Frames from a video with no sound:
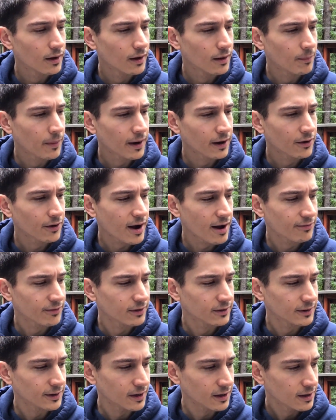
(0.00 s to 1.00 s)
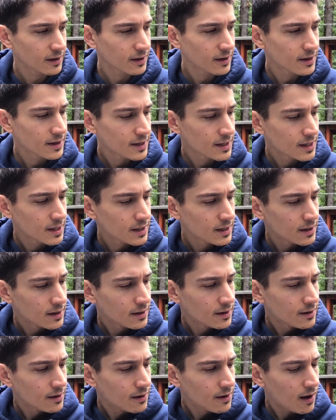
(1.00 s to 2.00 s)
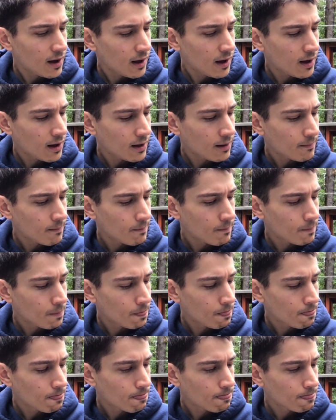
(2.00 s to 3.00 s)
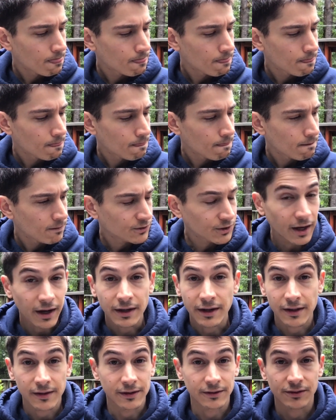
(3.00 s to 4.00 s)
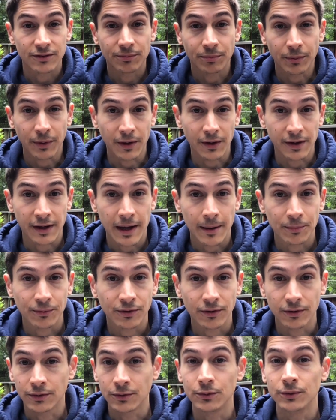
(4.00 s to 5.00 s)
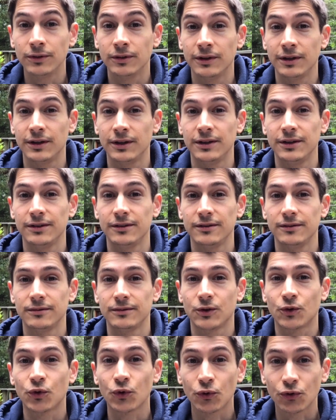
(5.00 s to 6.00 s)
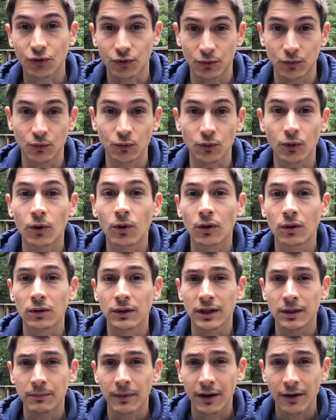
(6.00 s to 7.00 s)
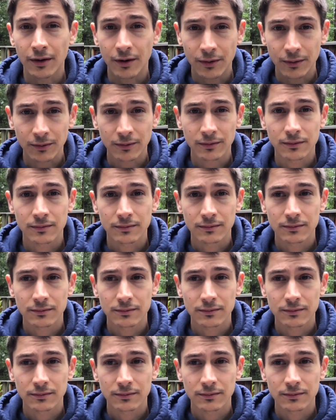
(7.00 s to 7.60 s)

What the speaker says: biographically, psychedelics have played an absolutely crucial role in my own